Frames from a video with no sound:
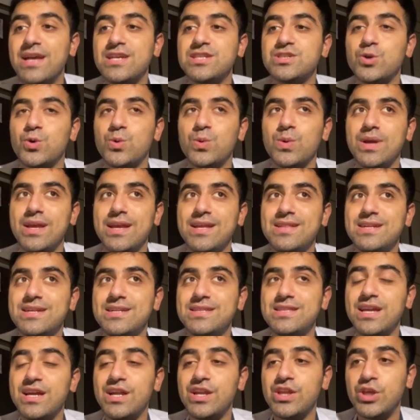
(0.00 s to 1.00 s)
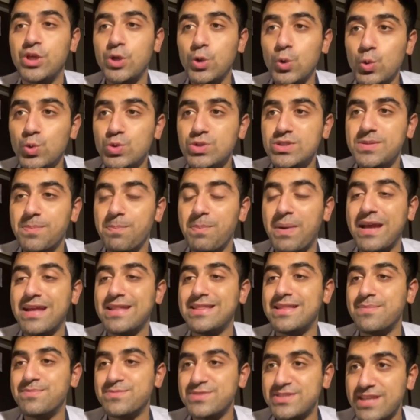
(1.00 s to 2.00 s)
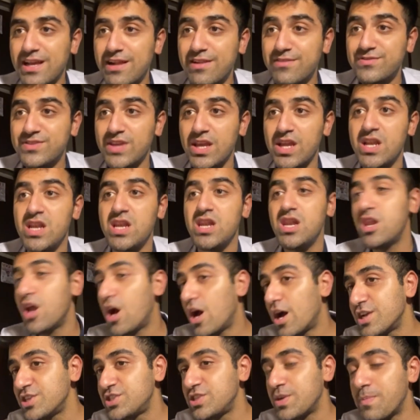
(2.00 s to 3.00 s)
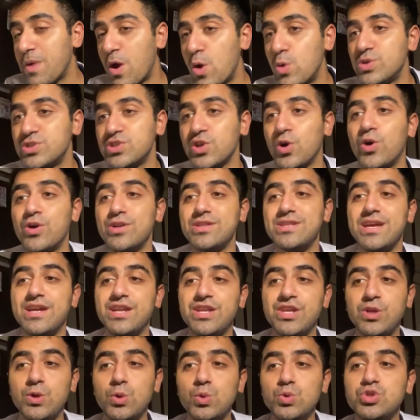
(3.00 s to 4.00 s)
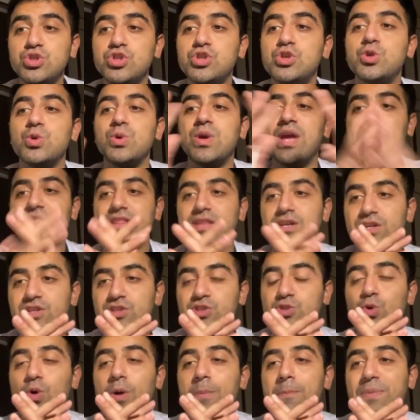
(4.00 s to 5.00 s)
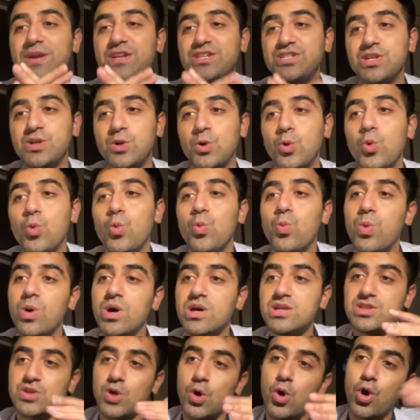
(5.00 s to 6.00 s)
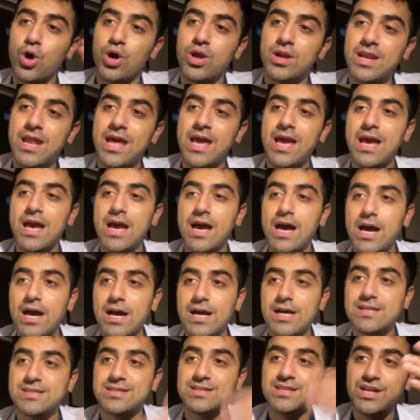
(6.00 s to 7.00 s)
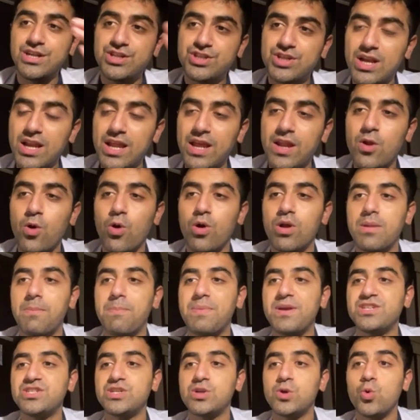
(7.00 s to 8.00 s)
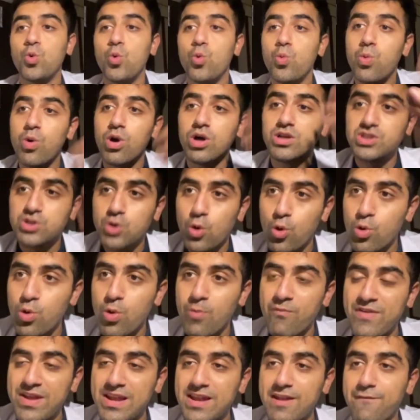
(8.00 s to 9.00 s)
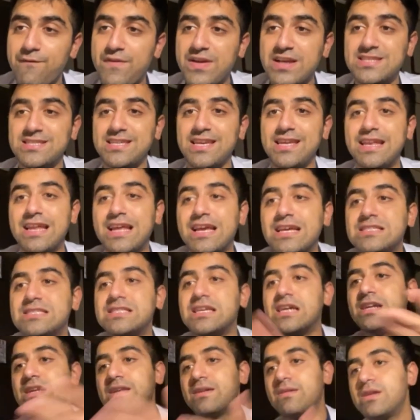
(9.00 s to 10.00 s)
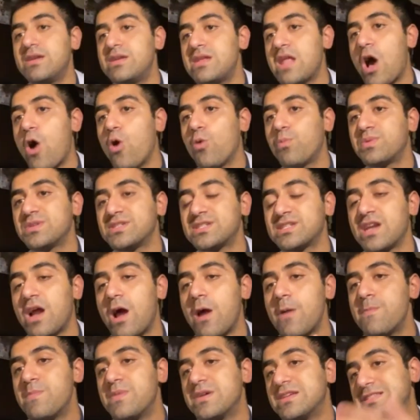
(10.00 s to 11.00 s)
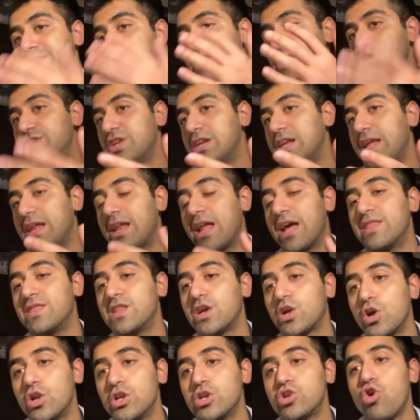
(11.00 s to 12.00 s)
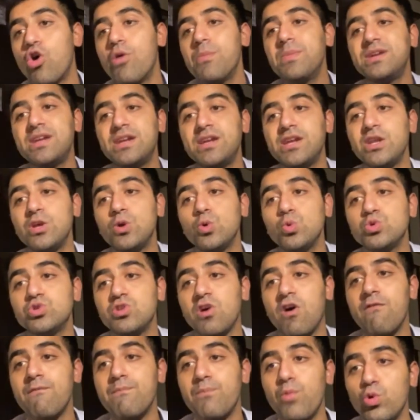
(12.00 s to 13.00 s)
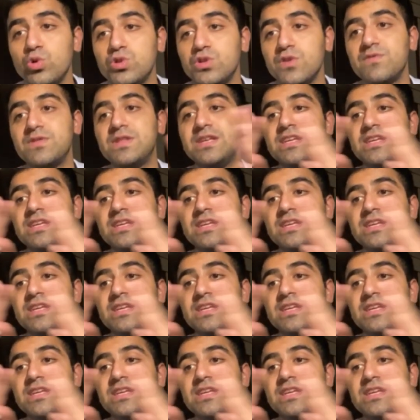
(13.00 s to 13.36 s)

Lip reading: So either they are used by themselves in large amounts or they are used together. So a patient who was on sertraline or a patient who was on venlafaxine is said now prescribed by sertraline, and the concomitant use of both of